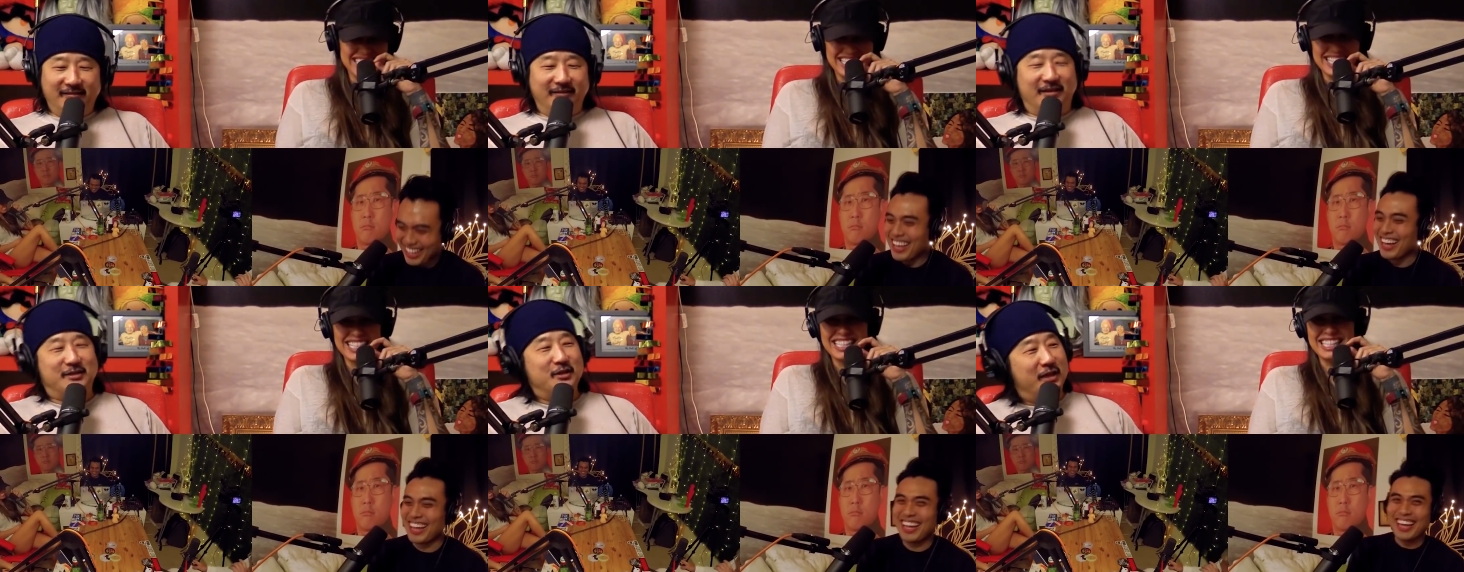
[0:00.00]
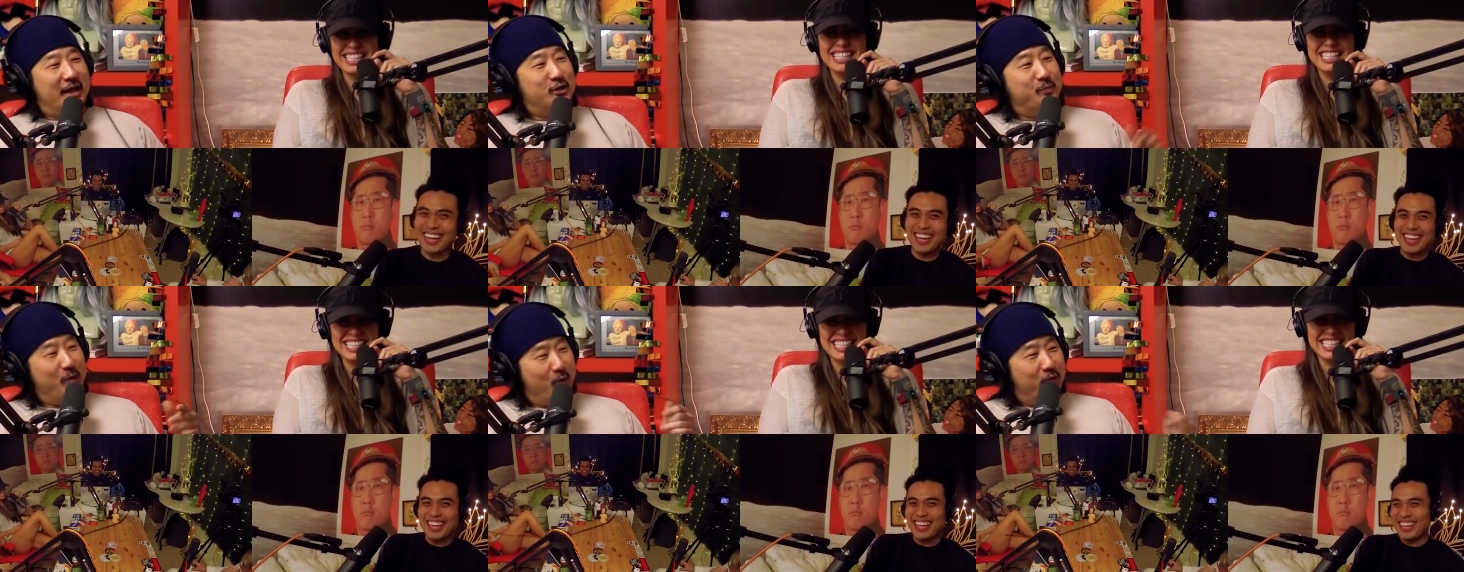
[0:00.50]
Speaker 1: That's a, that
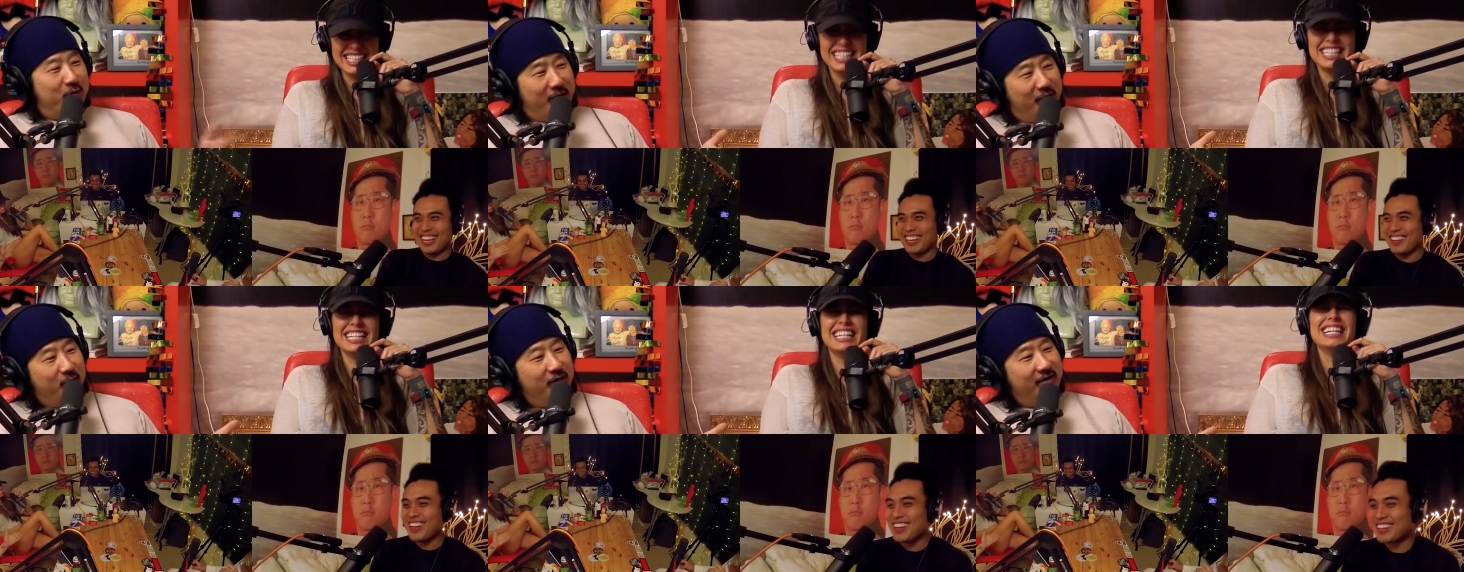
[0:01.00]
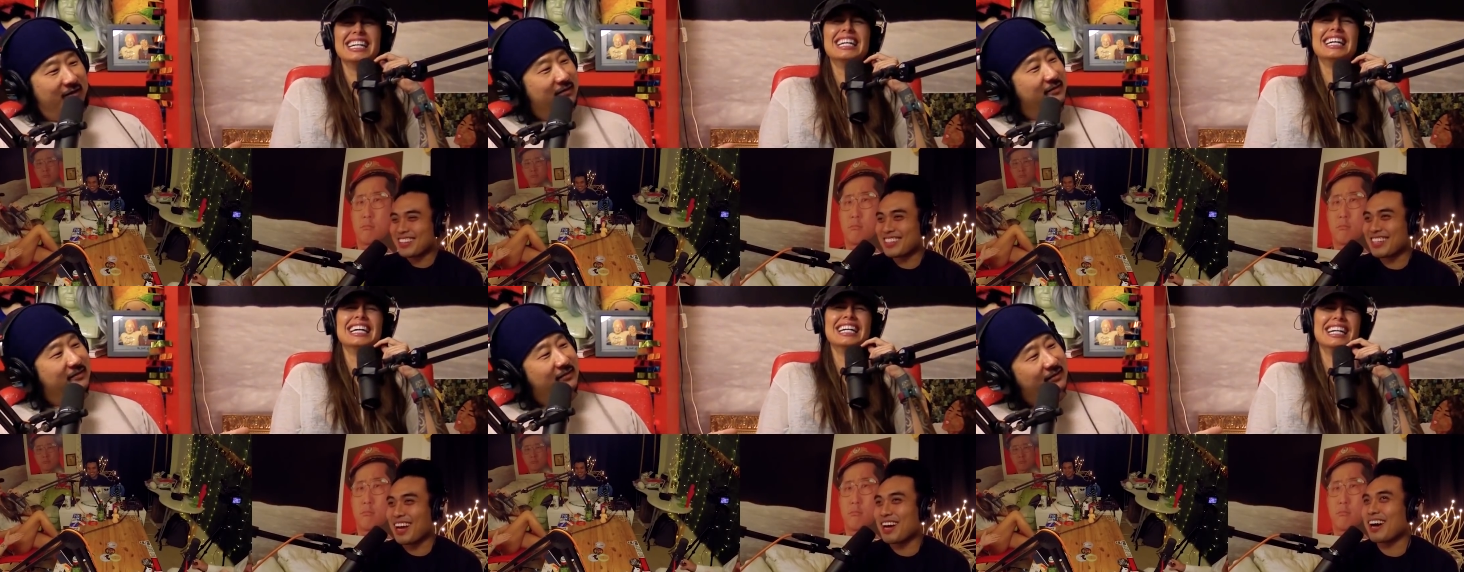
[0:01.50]
should be a word, by the way.
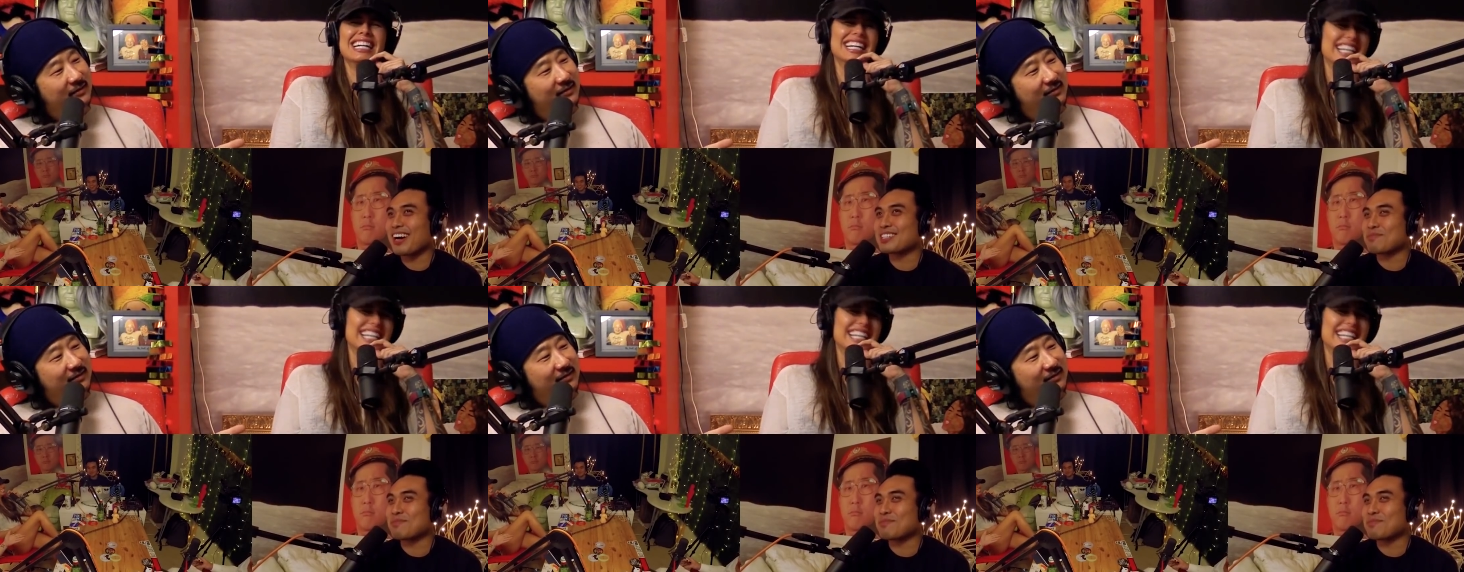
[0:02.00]
Yeah, uh,